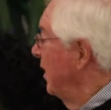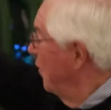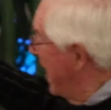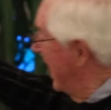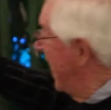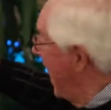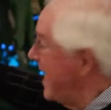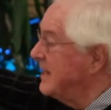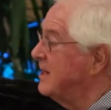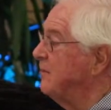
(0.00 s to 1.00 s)

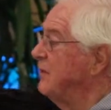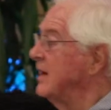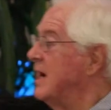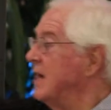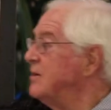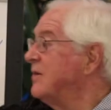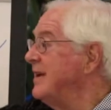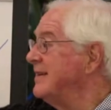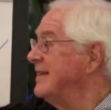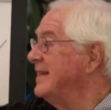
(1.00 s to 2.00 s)
8 different
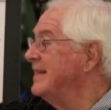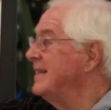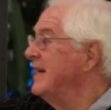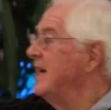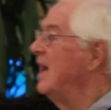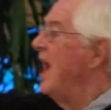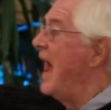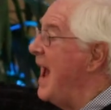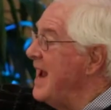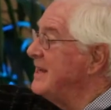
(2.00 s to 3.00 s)
countries,
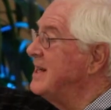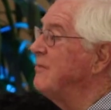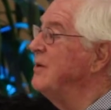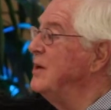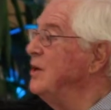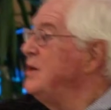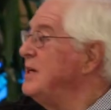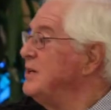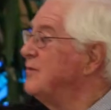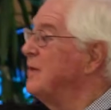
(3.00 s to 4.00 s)
8 different
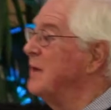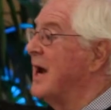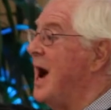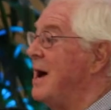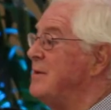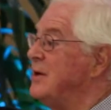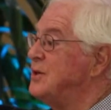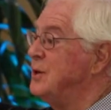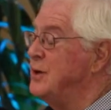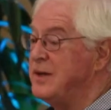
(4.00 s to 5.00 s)
unions from the
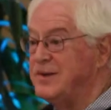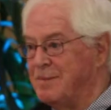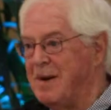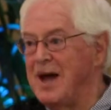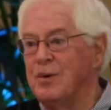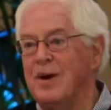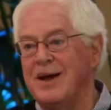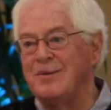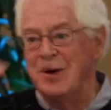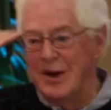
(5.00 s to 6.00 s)
communist unions, and by the
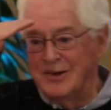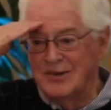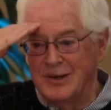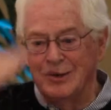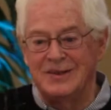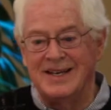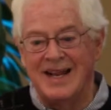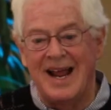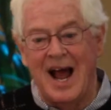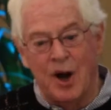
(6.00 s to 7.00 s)
way, we ought to salute
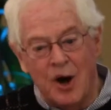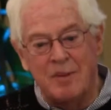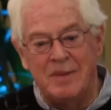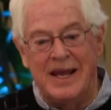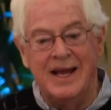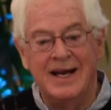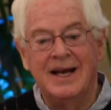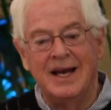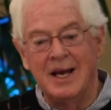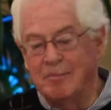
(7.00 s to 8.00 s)
today. I ought to be
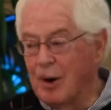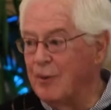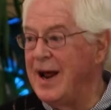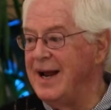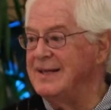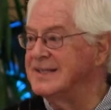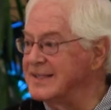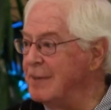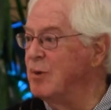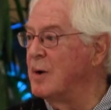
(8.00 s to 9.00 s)
in a parade
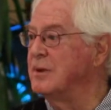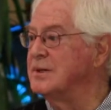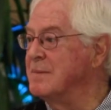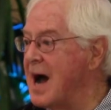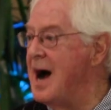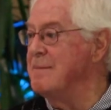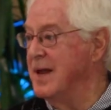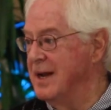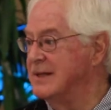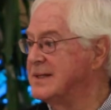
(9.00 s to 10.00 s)
somewhere with some
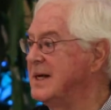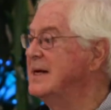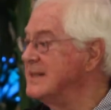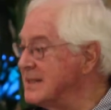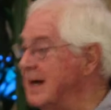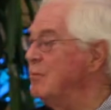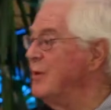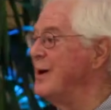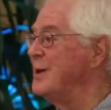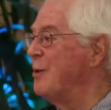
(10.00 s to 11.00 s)
communists,
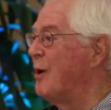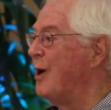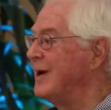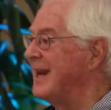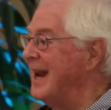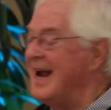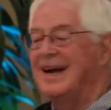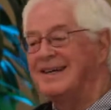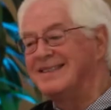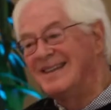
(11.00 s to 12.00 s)
somewhere in the world today,
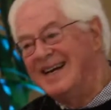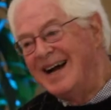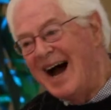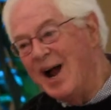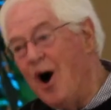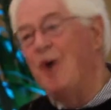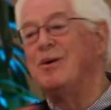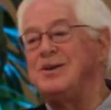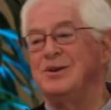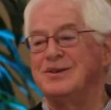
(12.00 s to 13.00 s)
because I
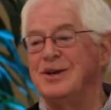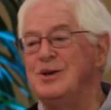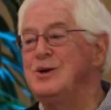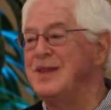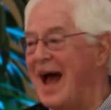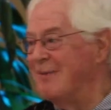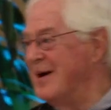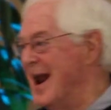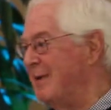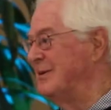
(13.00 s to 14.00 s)
always used to do that
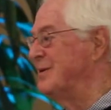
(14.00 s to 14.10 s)
when I was